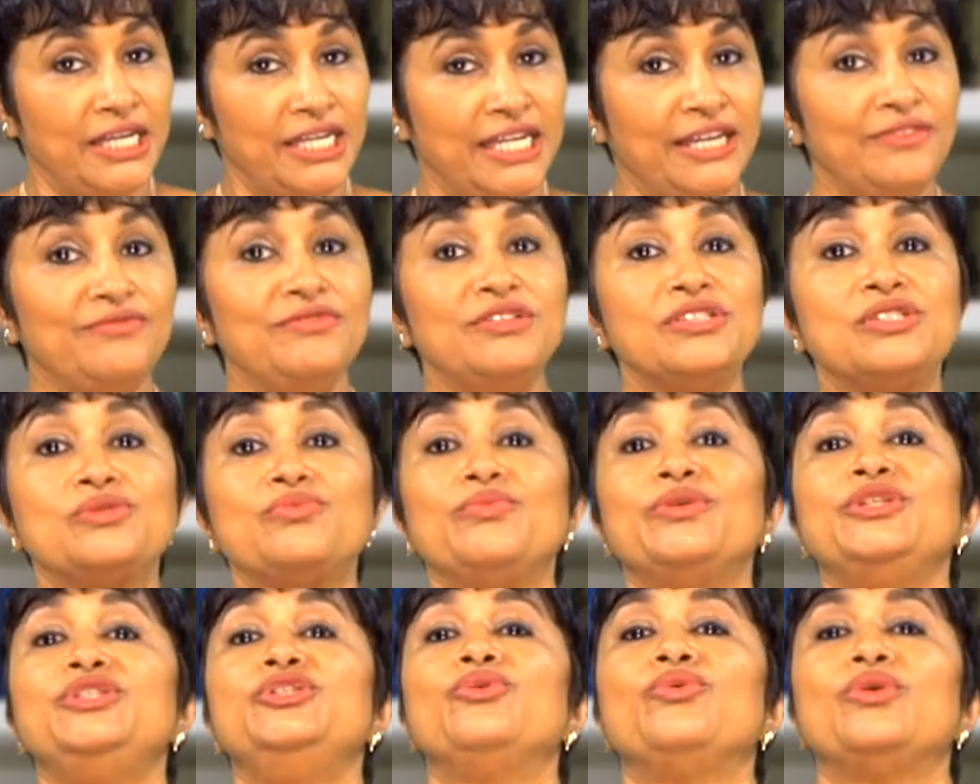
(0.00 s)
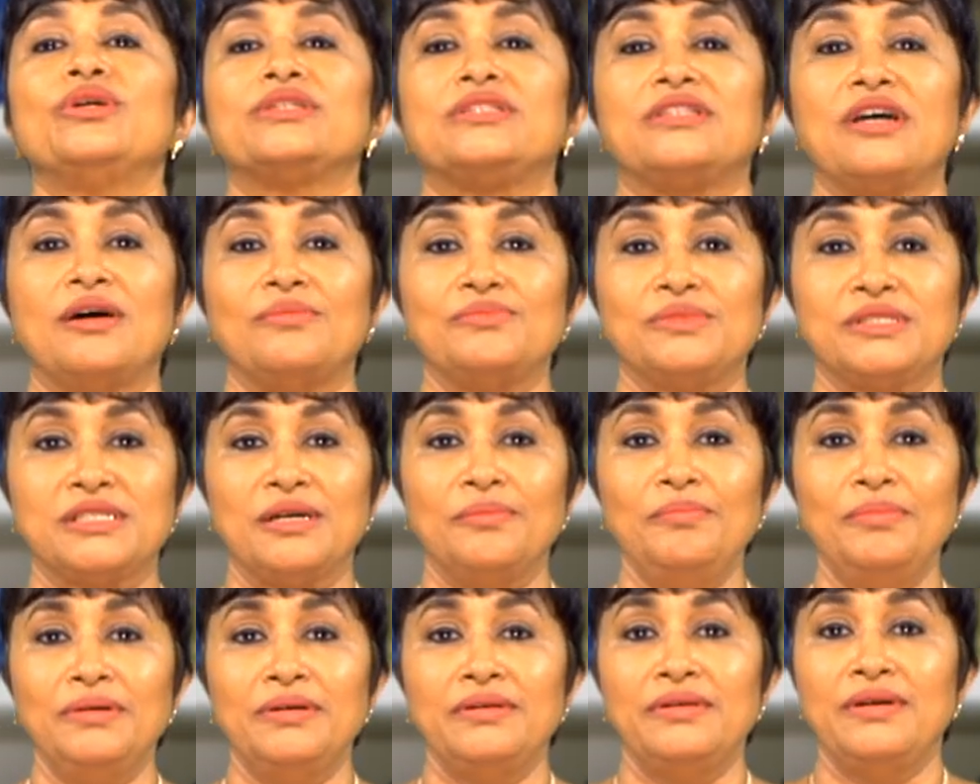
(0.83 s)
Give this video a thumbs
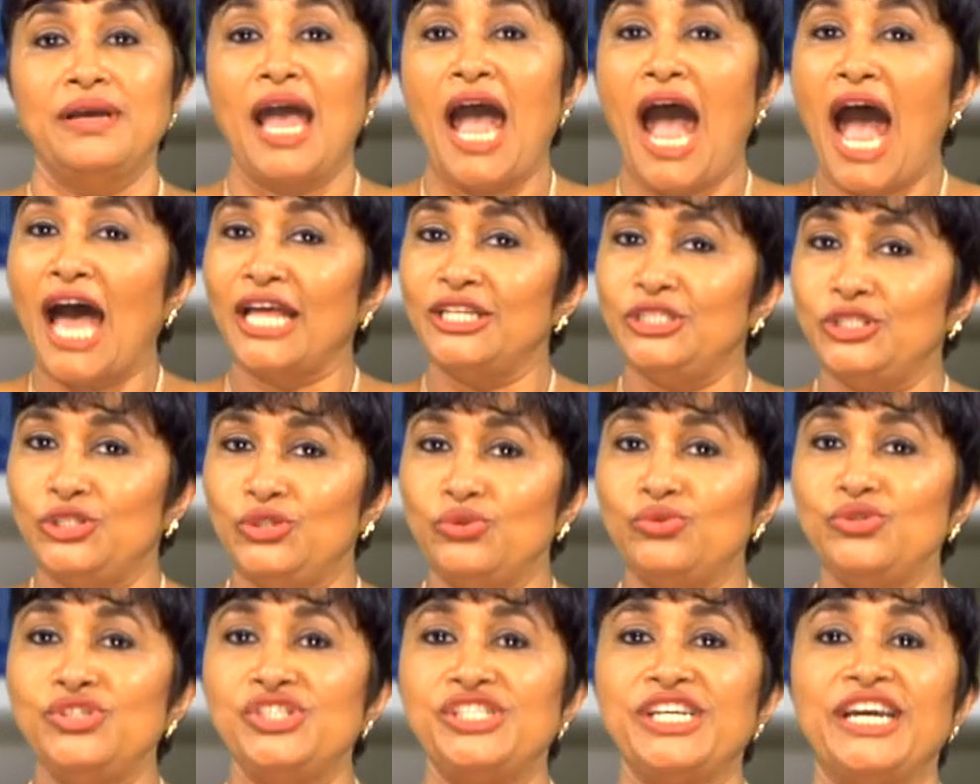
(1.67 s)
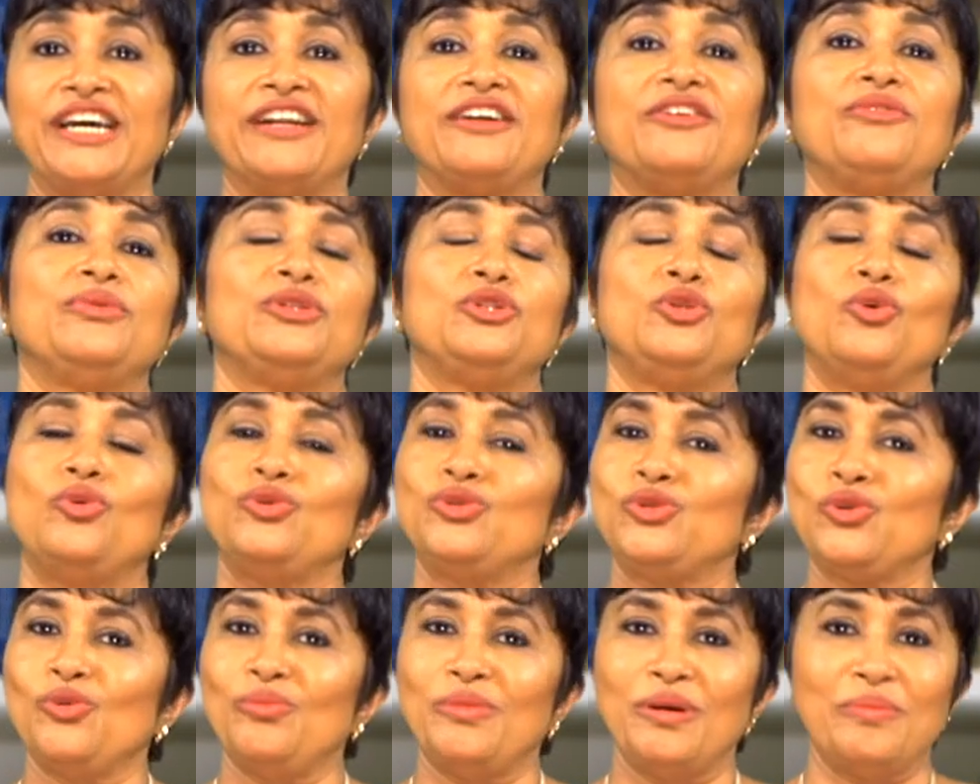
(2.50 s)
up and do share it with
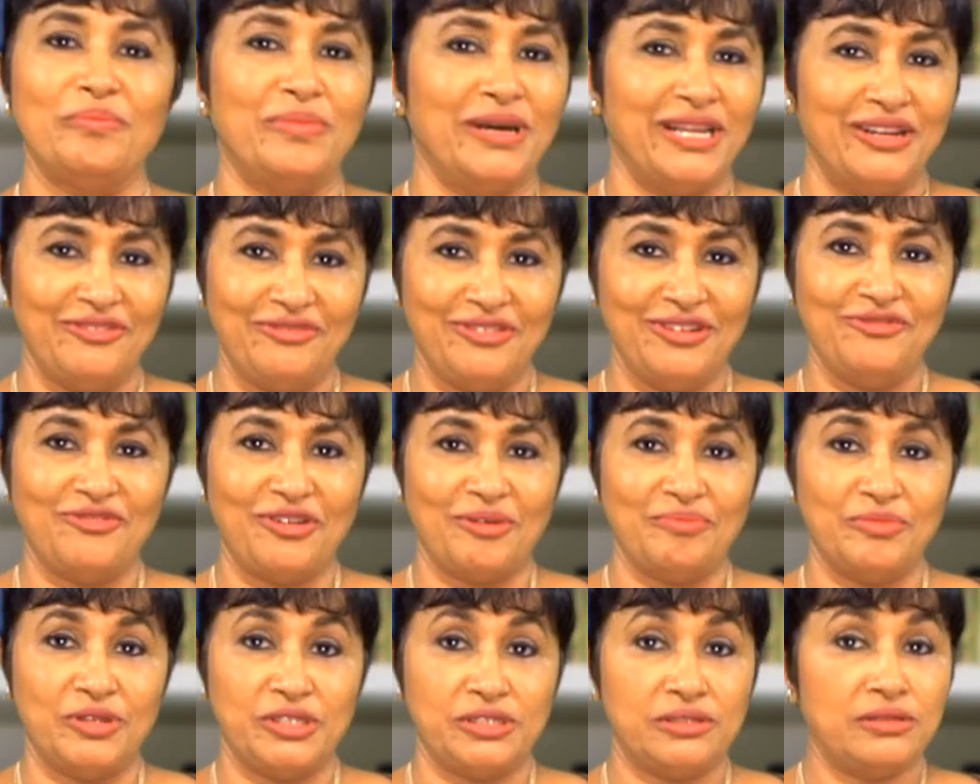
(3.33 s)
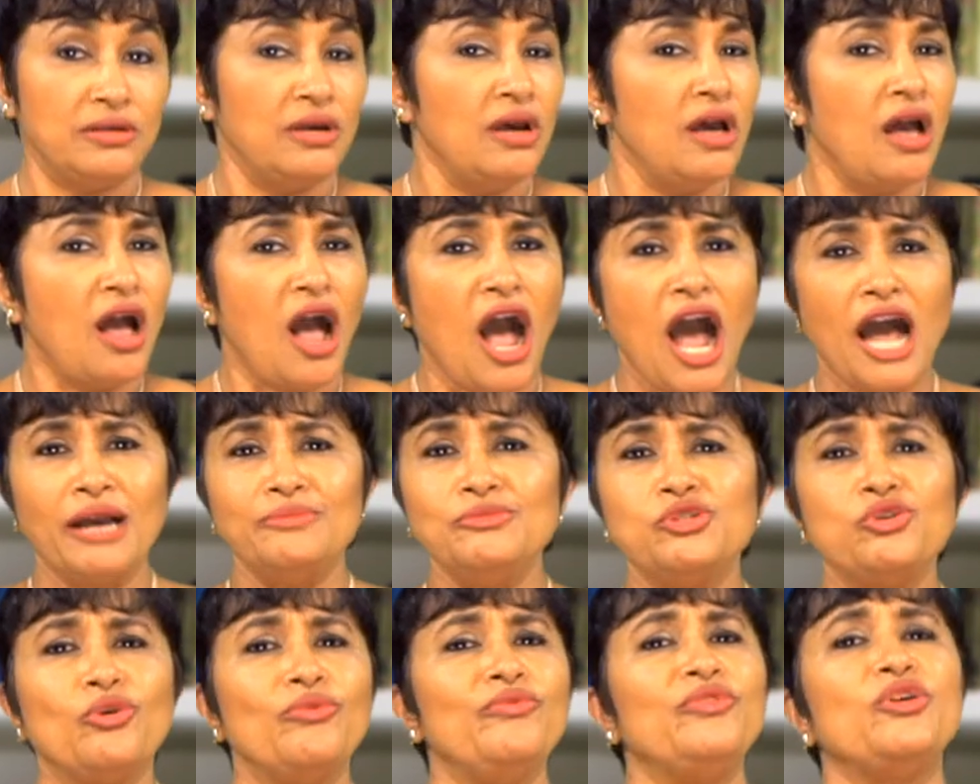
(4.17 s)
those who may benefit from this. I'm
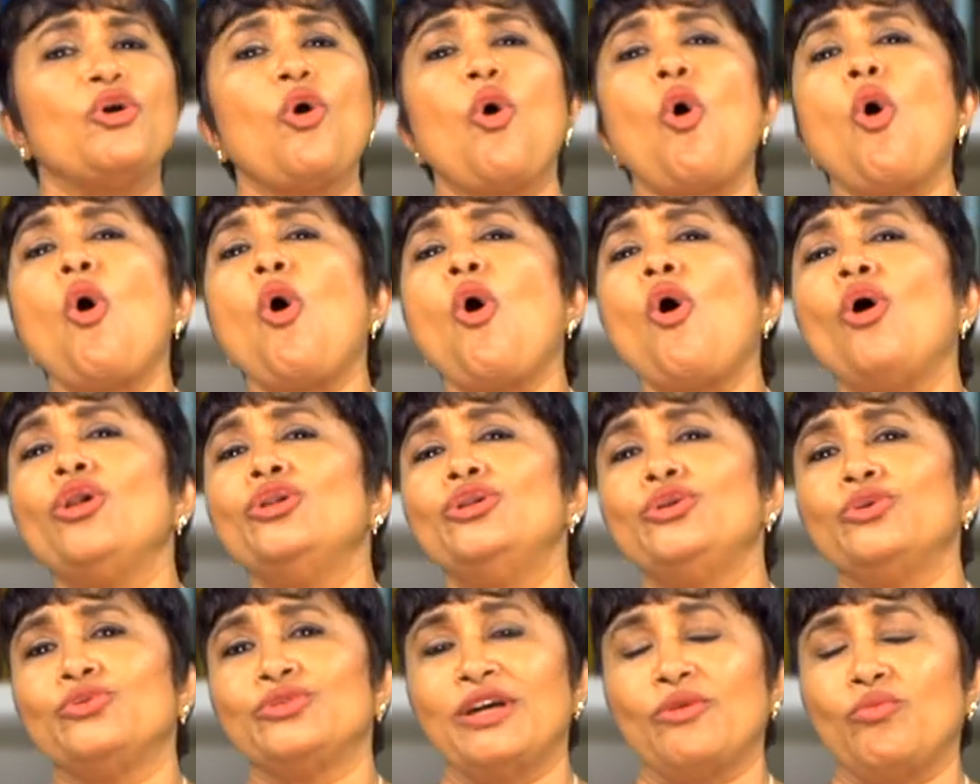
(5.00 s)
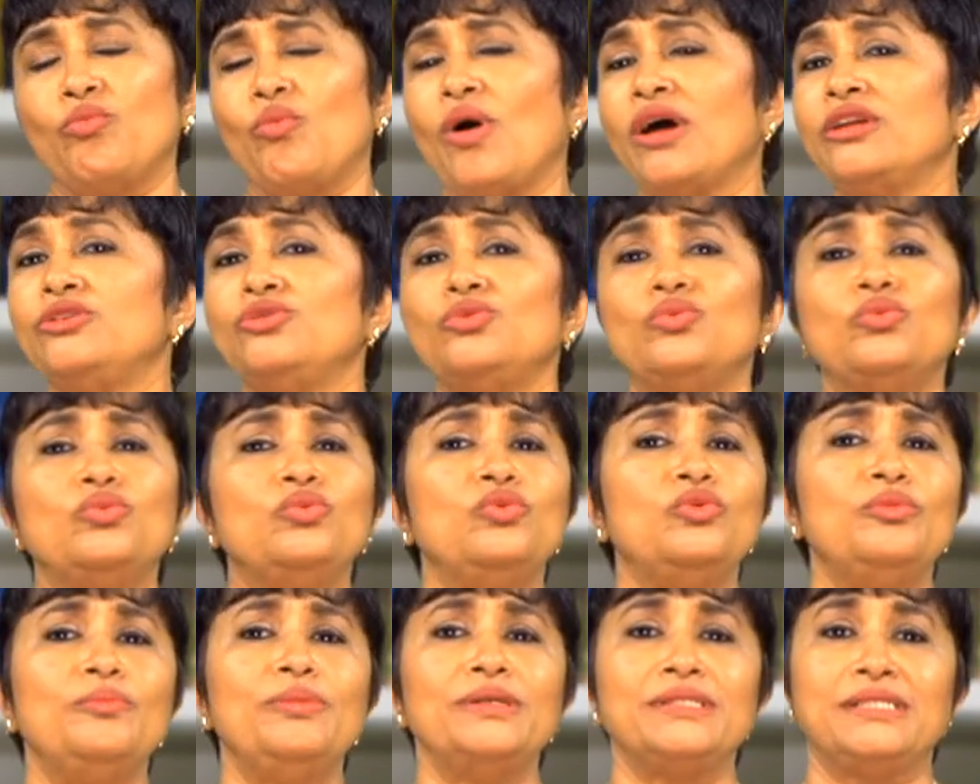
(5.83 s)
sure we all know that one
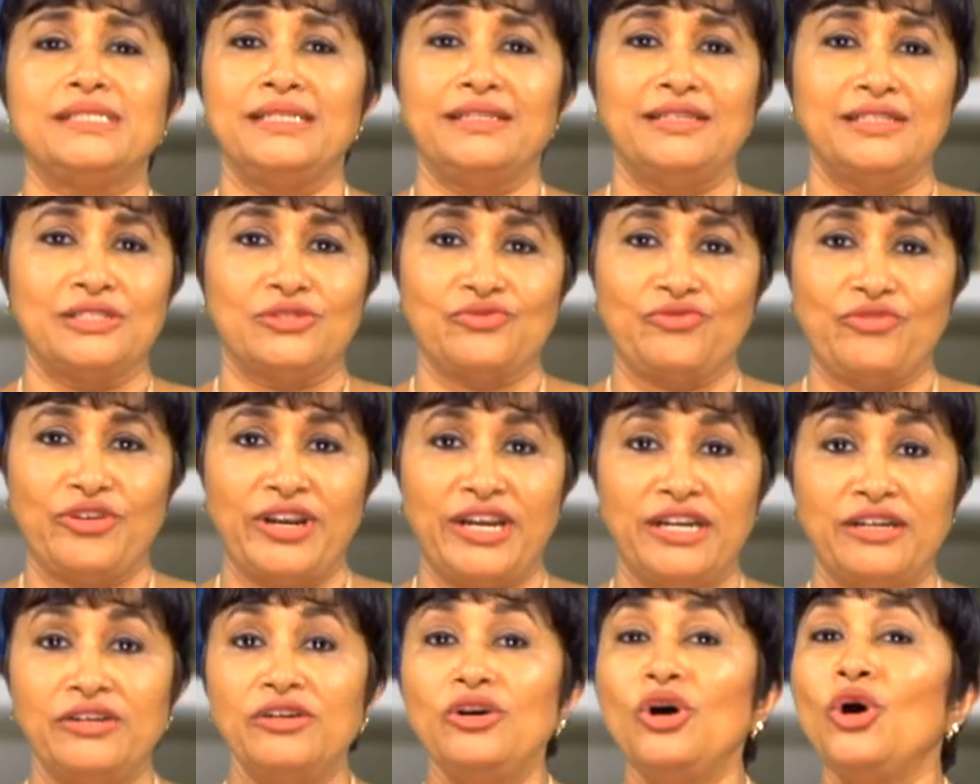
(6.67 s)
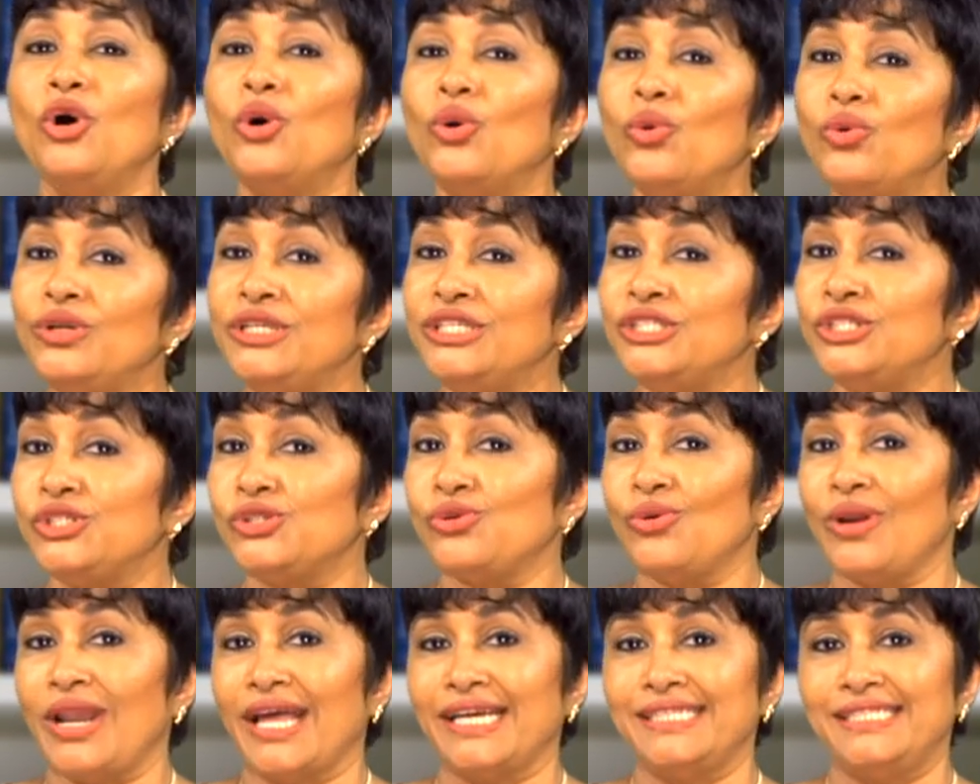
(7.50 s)
uber serious friend who needs
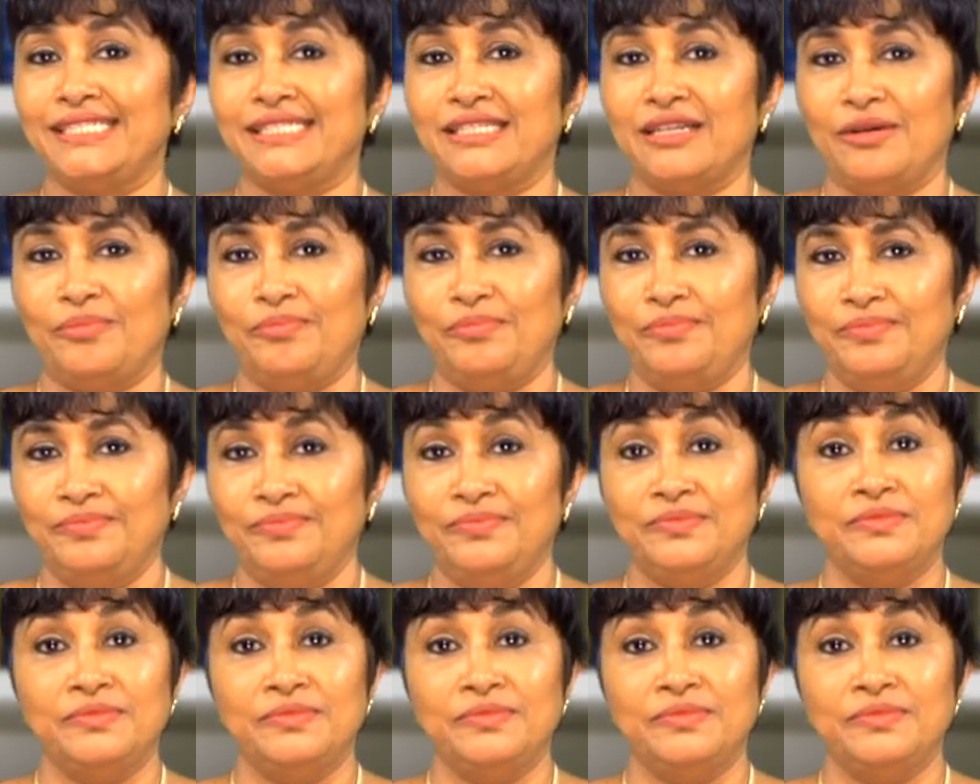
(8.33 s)
to lighten up.